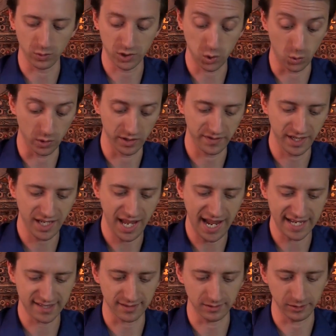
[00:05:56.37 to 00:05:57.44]
toward the
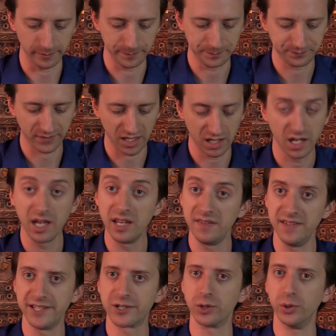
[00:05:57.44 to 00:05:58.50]
castle.
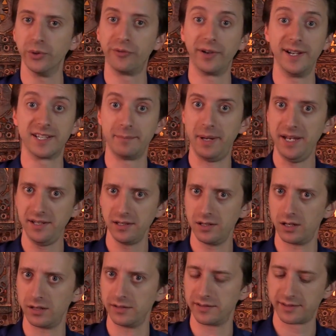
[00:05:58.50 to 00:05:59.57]
These are old friends of
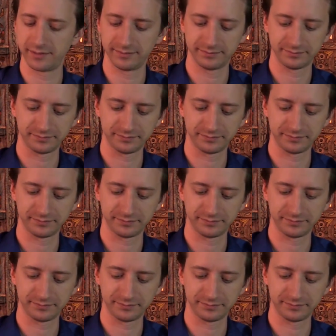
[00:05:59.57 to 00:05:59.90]
Pentagon's.